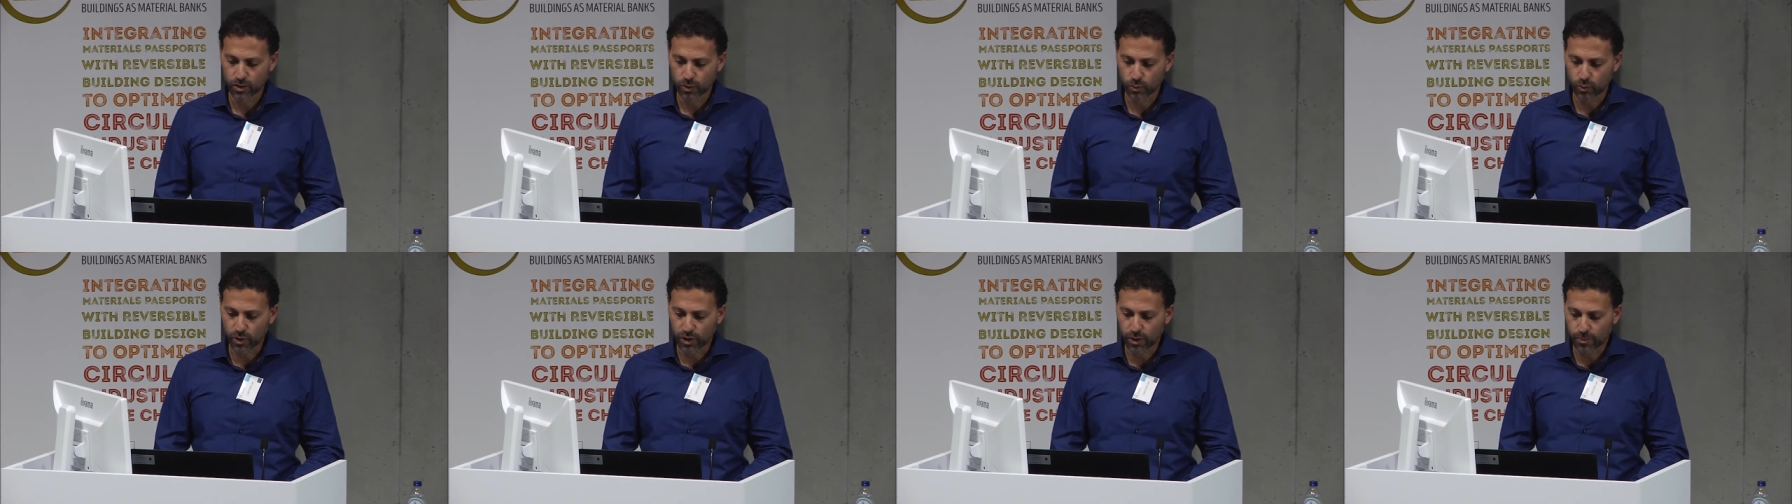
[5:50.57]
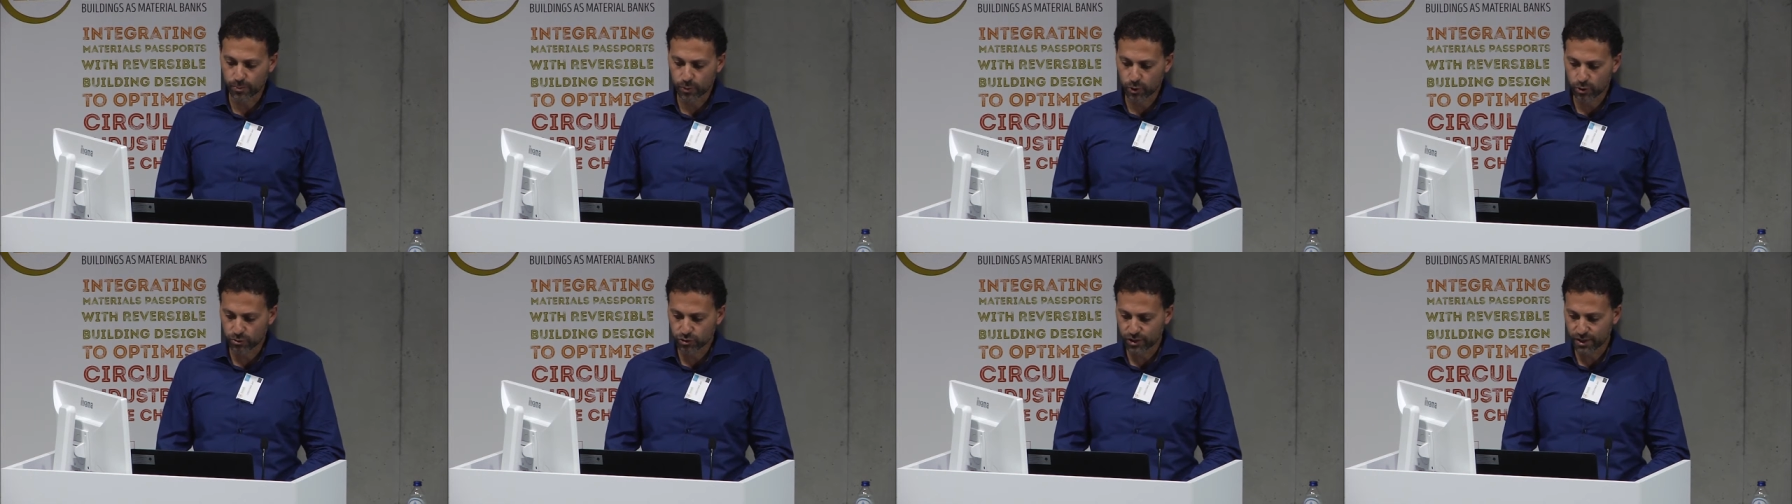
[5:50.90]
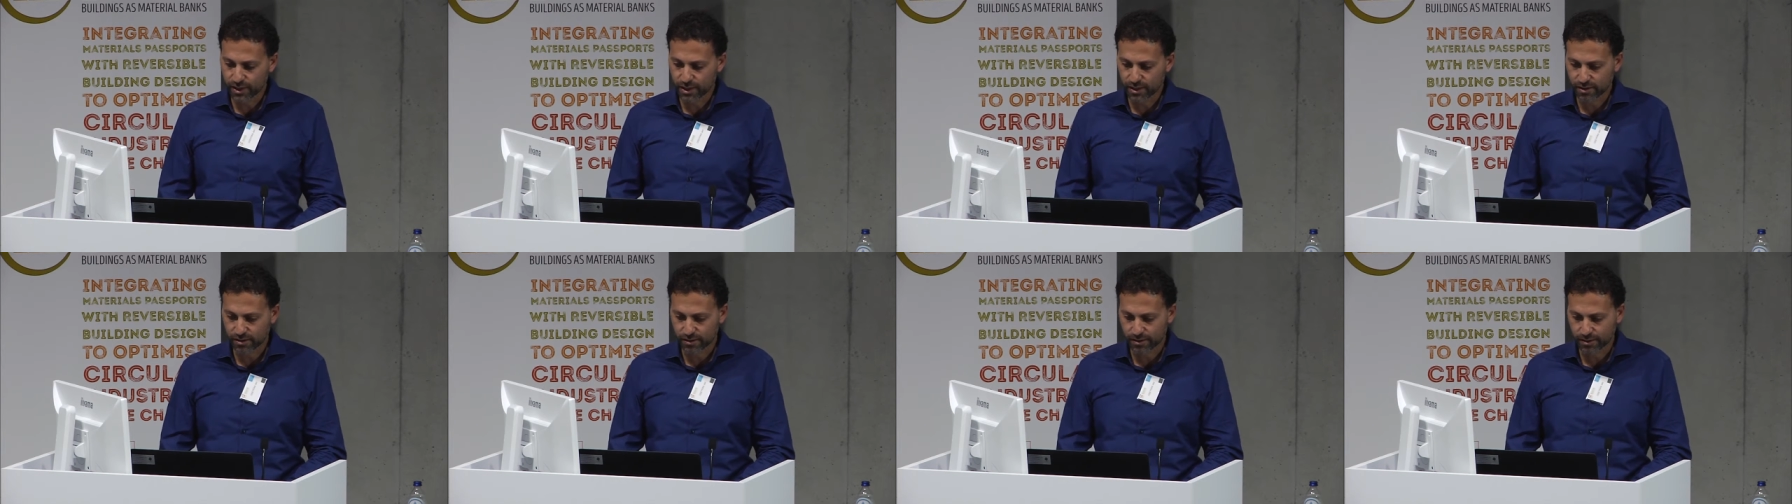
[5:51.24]
We're
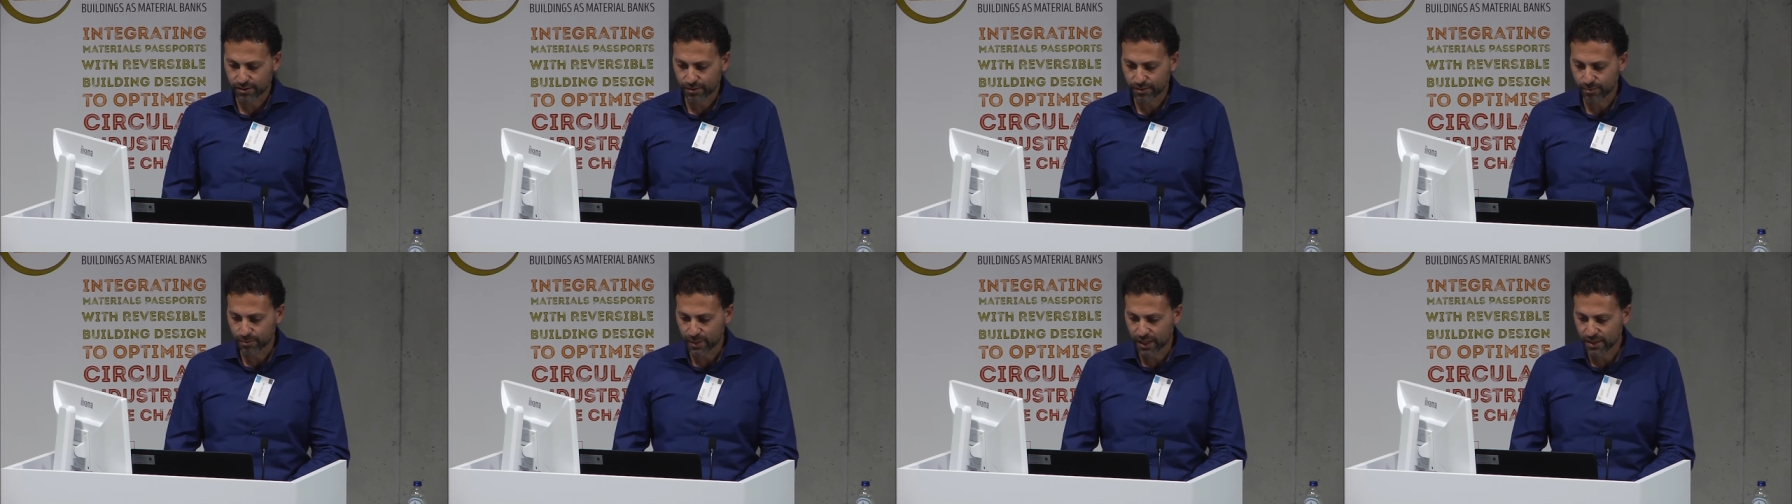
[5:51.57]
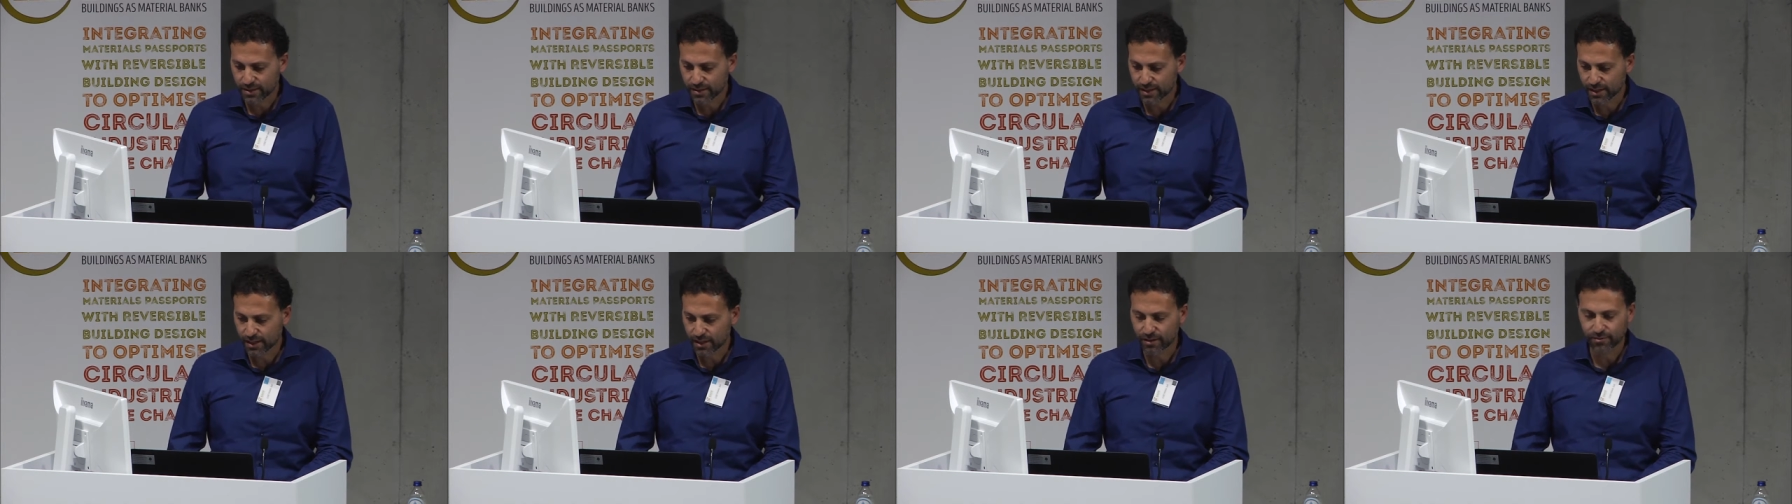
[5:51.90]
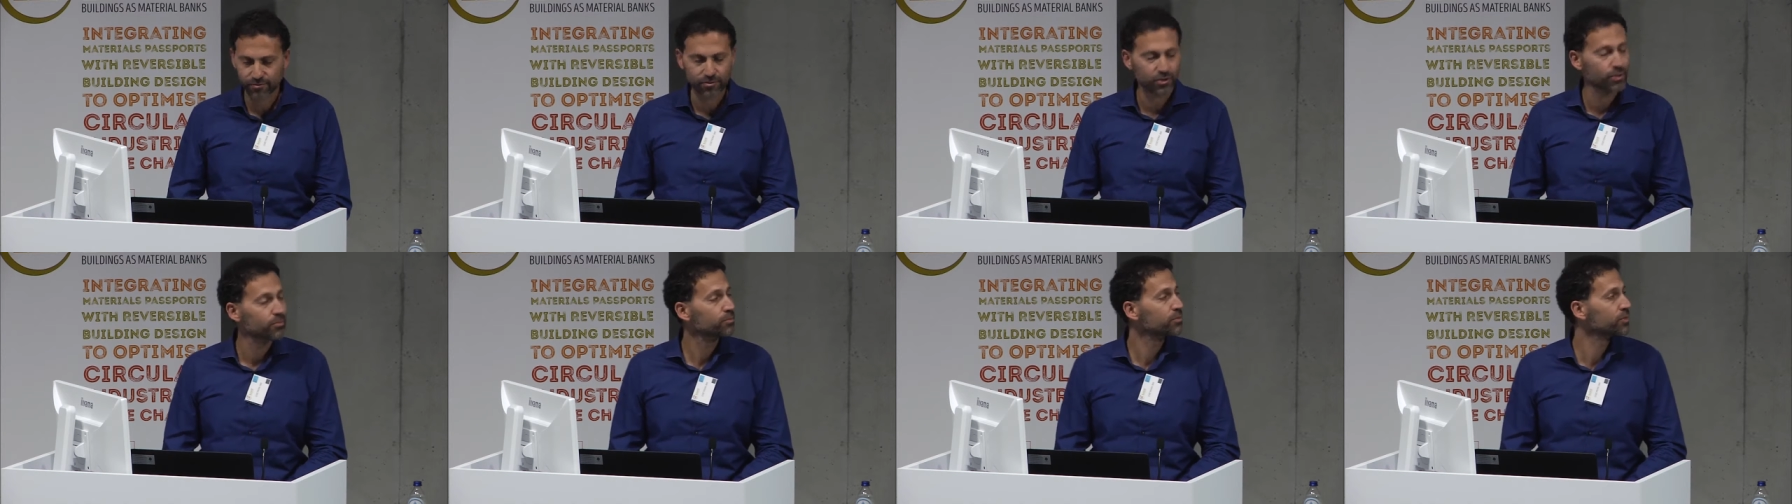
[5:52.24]
approaching it basically
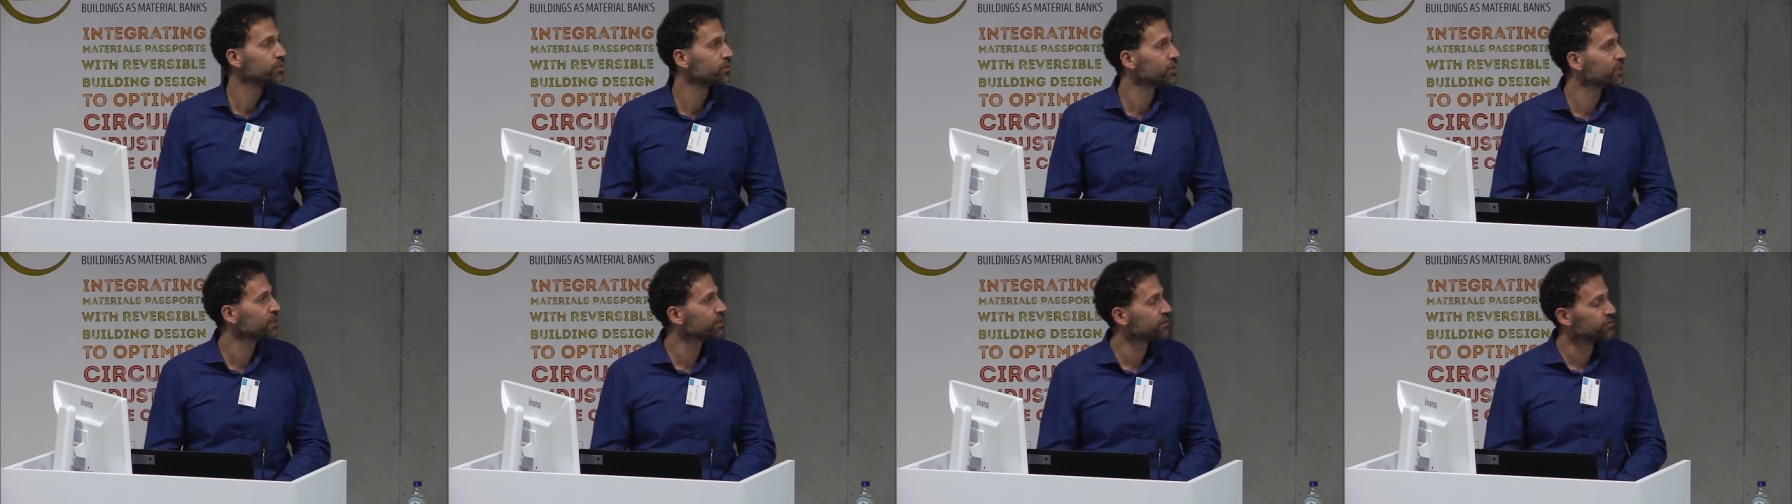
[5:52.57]
from three